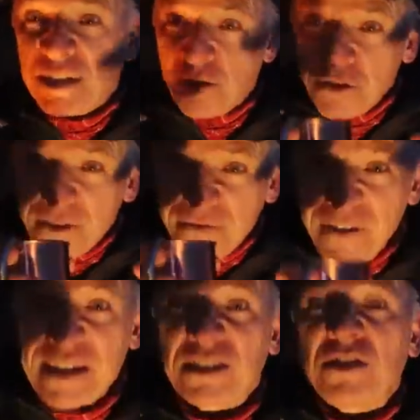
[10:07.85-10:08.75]
He heard the
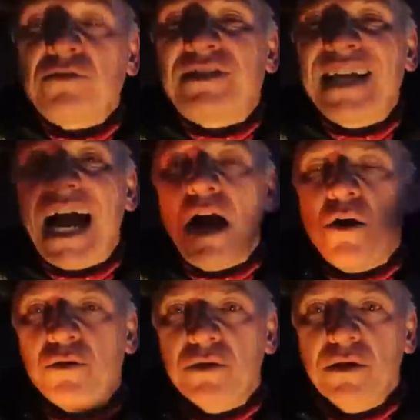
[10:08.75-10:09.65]
fence go
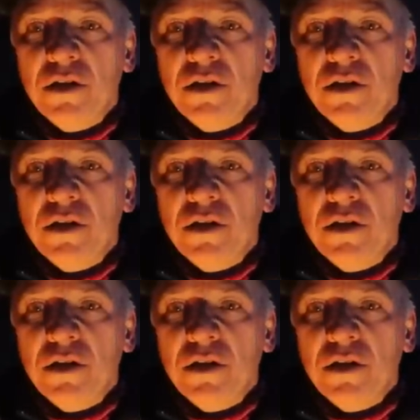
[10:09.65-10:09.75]
down,